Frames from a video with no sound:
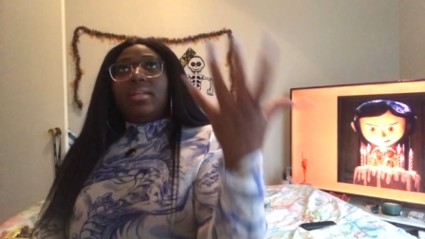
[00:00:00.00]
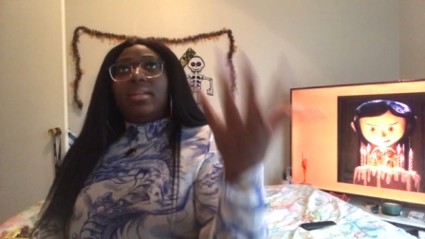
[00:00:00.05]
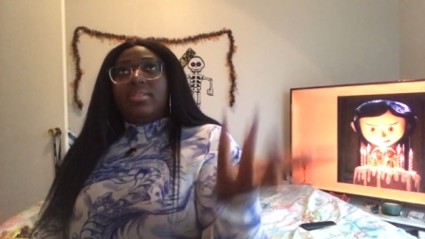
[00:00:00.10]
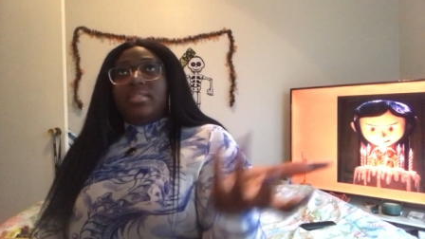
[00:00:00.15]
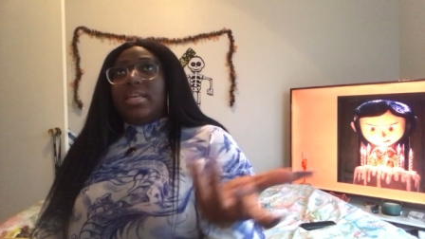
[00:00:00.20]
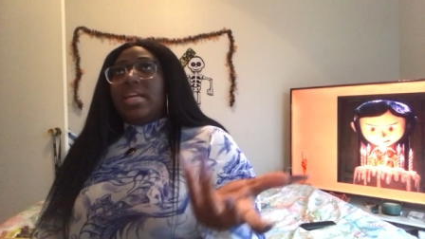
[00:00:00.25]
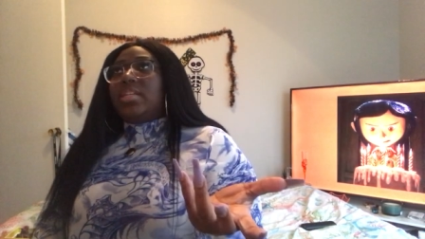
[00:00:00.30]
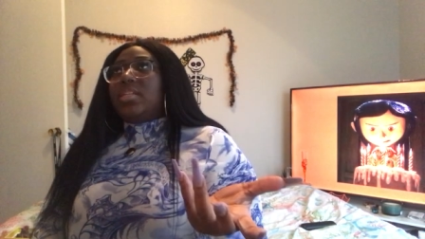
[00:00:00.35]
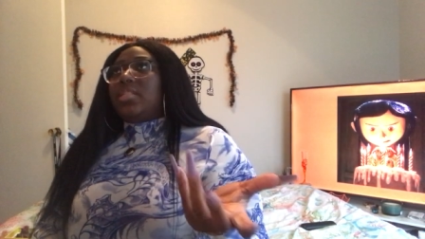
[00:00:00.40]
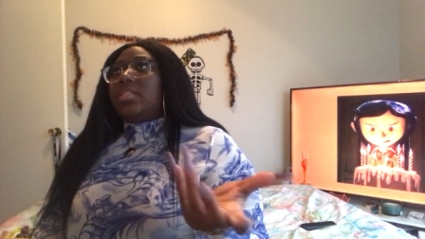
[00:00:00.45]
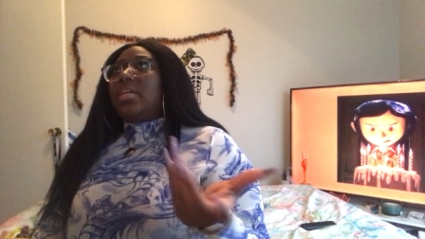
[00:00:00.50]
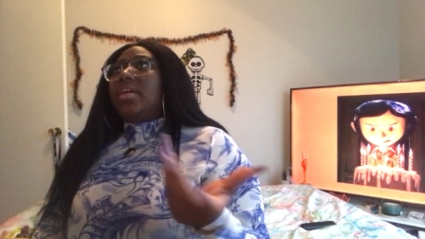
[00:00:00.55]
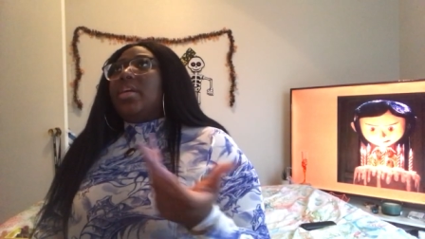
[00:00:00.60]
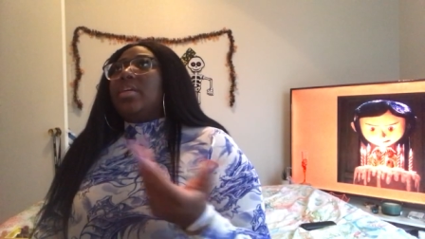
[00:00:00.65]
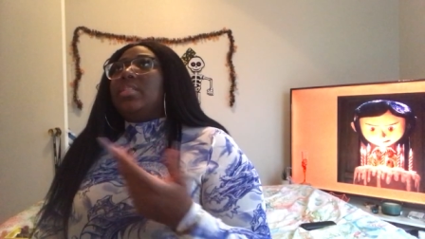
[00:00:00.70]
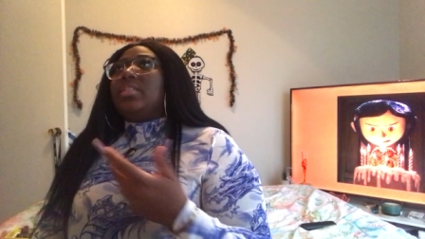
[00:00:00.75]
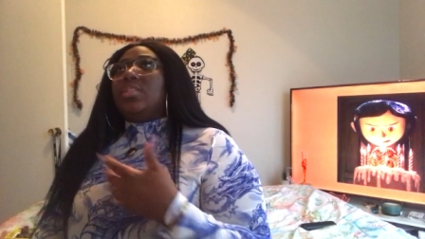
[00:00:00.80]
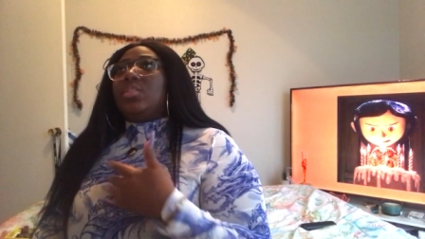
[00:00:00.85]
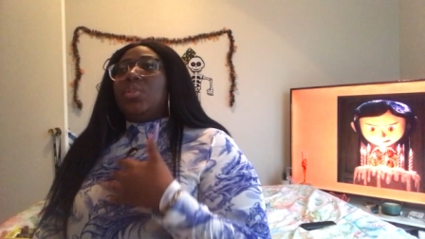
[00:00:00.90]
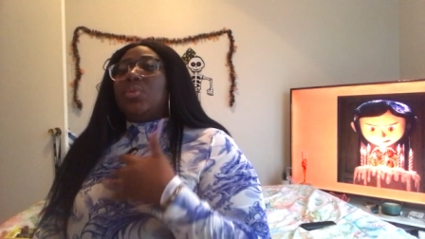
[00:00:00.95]

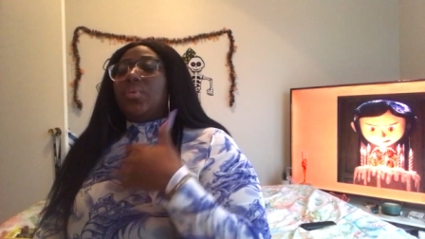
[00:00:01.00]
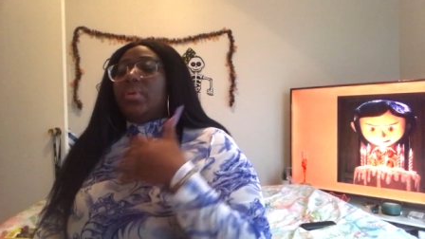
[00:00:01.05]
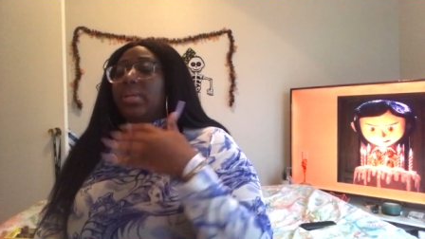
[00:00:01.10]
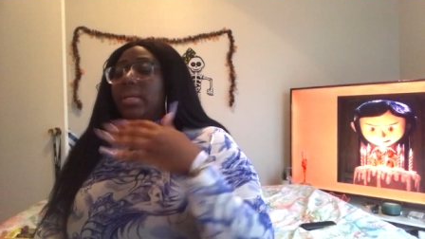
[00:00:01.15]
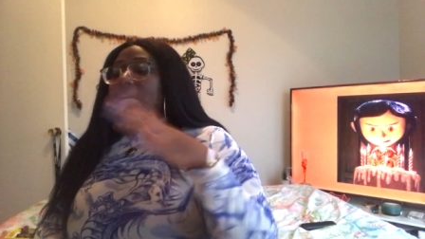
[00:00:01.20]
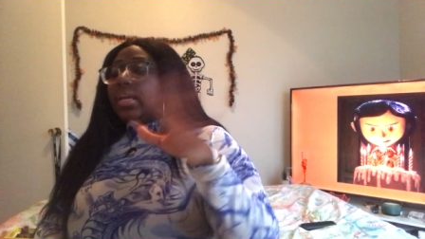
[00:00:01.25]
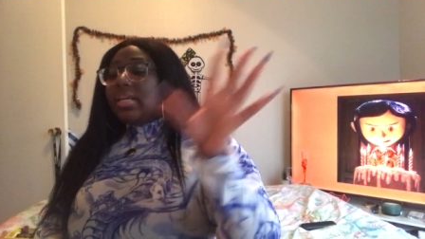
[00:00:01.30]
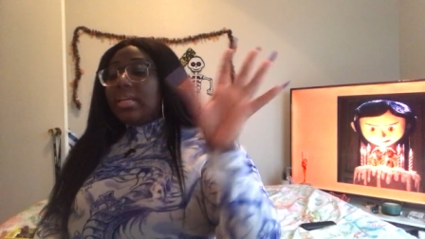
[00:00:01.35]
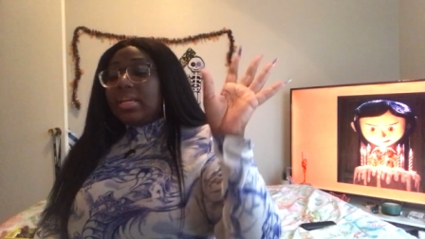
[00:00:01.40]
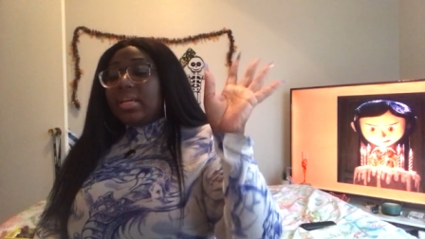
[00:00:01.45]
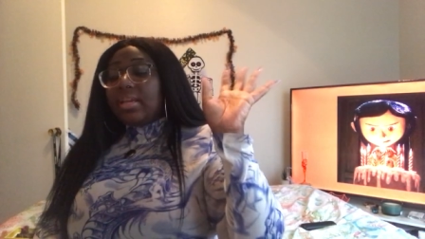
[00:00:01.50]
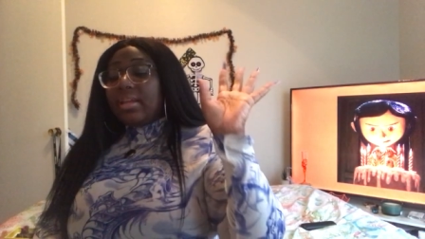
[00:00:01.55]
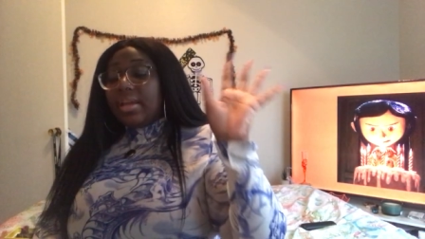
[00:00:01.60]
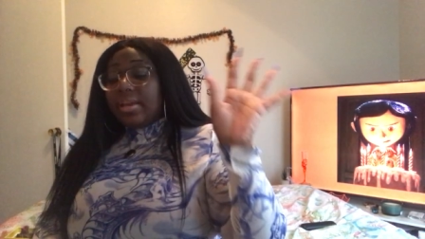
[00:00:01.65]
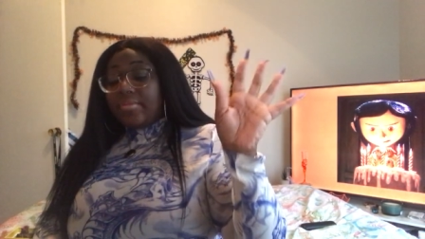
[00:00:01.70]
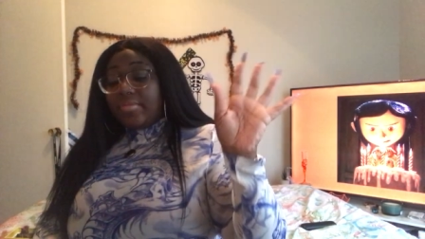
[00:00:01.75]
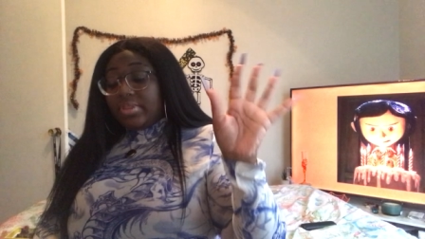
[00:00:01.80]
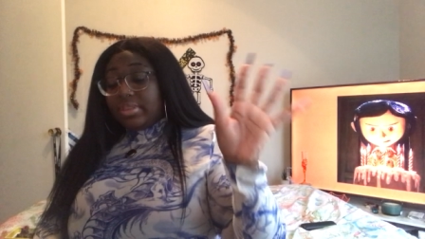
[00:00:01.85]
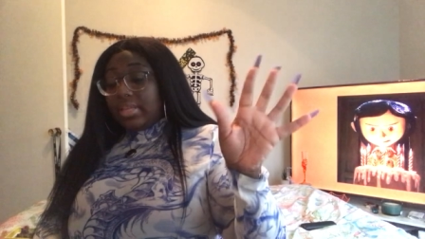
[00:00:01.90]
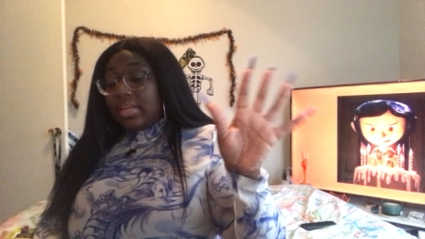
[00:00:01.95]
sagittarius is doing any and
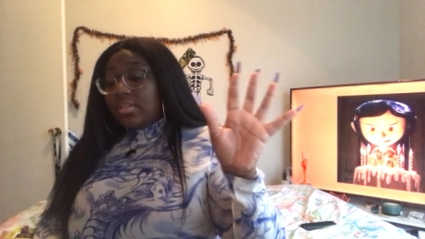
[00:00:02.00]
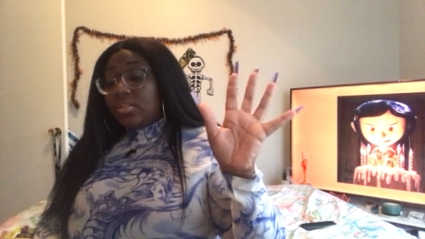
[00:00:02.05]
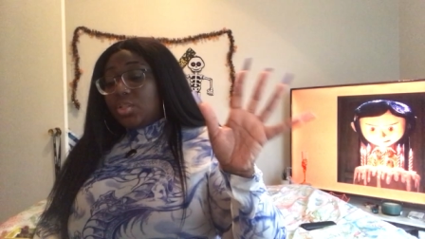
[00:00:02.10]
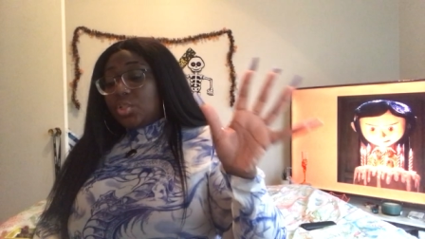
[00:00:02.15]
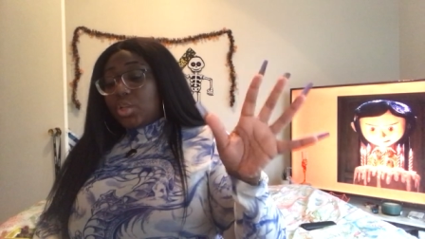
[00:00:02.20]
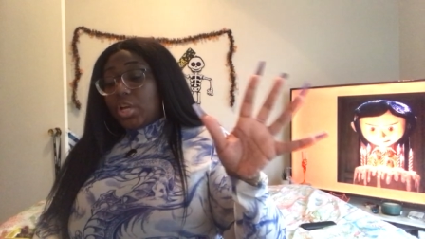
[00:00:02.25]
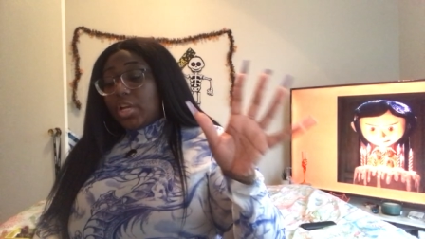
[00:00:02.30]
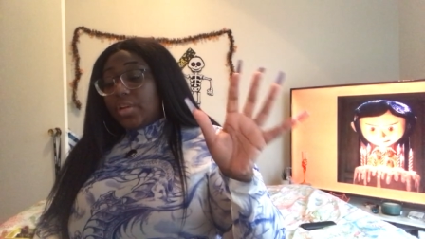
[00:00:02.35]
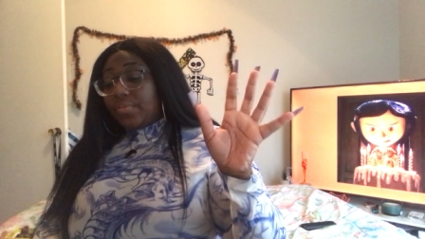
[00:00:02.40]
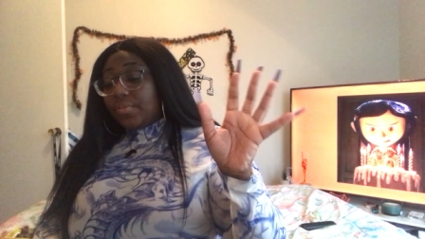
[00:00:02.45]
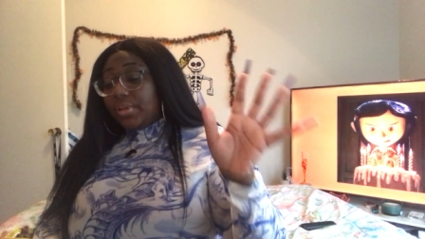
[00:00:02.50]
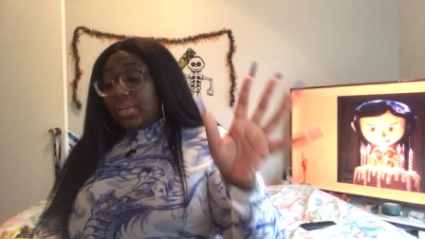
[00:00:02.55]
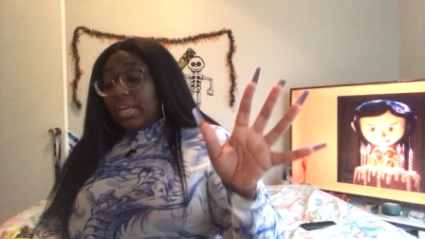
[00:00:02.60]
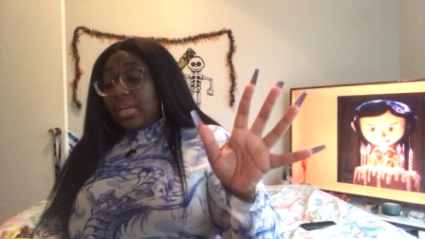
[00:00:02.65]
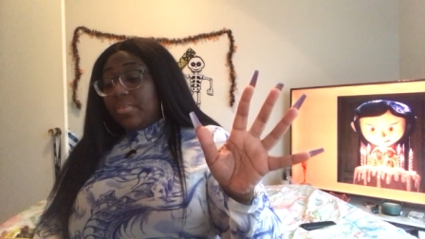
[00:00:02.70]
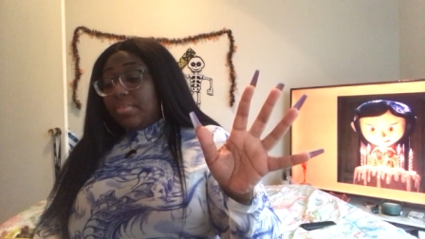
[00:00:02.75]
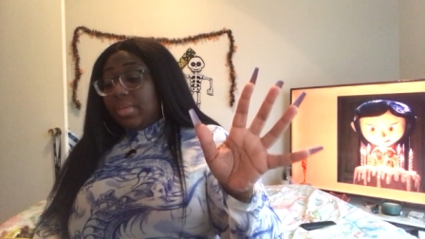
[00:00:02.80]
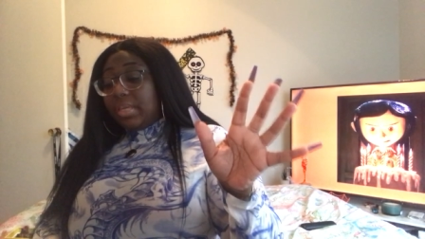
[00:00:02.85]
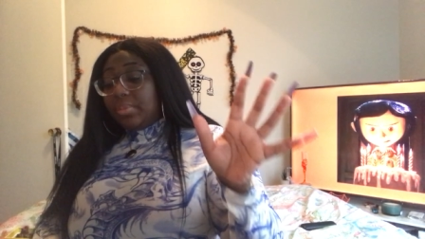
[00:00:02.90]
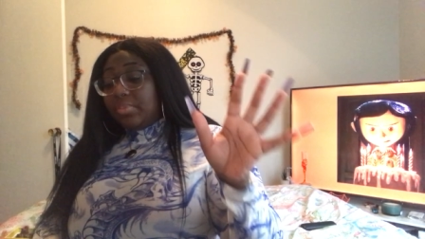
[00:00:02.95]
everything to try to
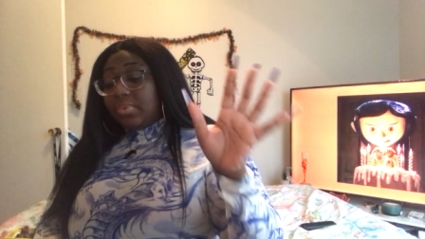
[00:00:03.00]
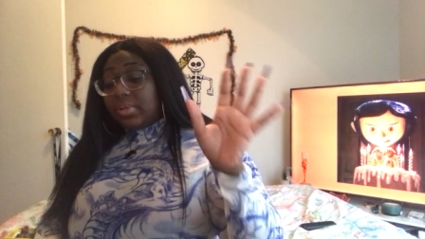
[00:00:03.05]
forget me